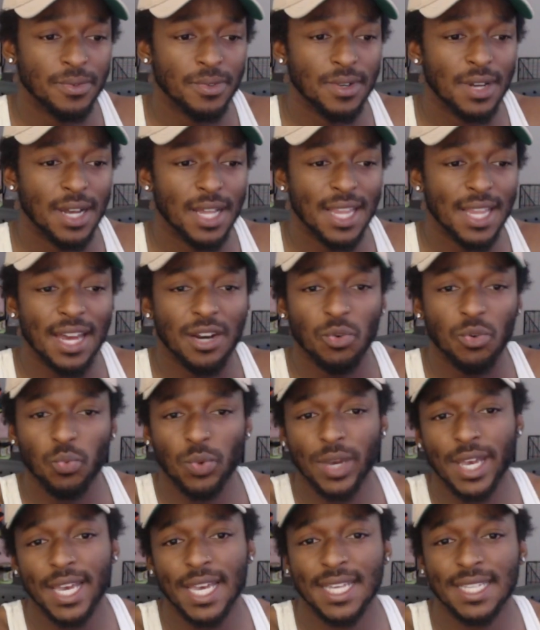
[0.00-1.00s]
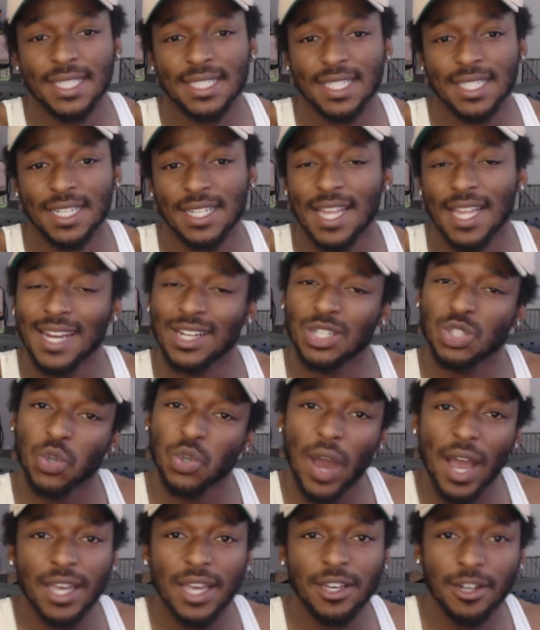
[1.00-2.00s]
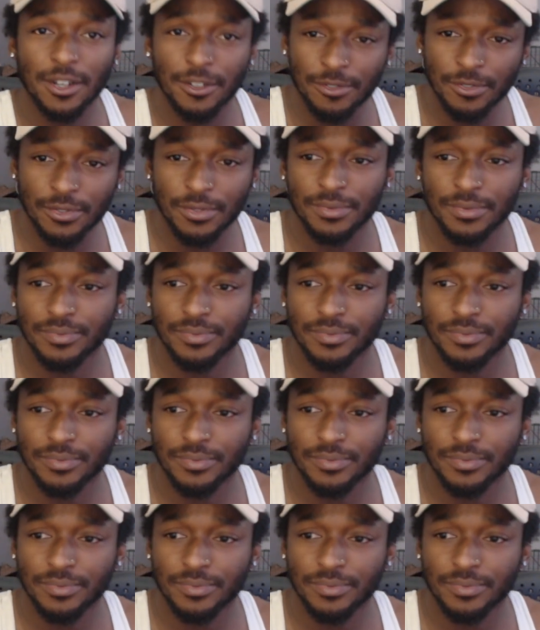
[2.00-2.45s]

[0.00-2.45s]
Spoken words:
a lot of wins and a lot of triumph,